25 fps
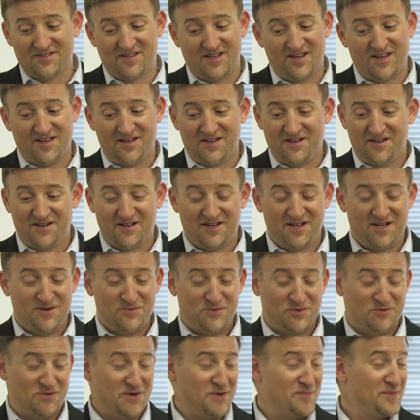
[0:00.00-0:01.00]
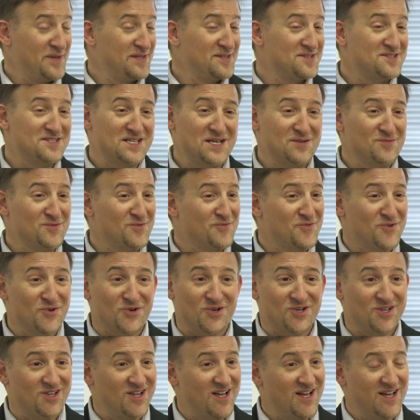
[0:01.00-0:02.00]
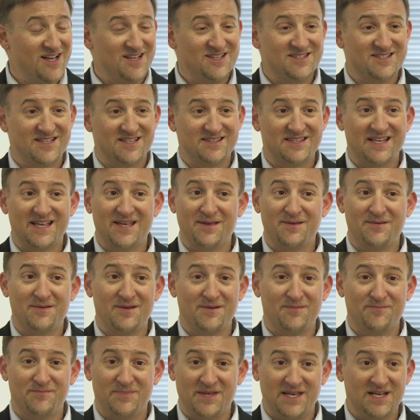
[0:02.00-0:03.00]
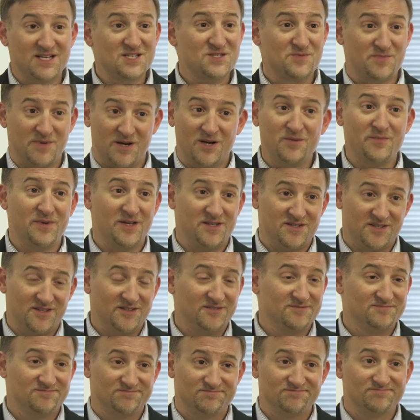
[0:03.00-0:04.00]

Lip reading: and I would recommend the same of your clients, that they be experimenting,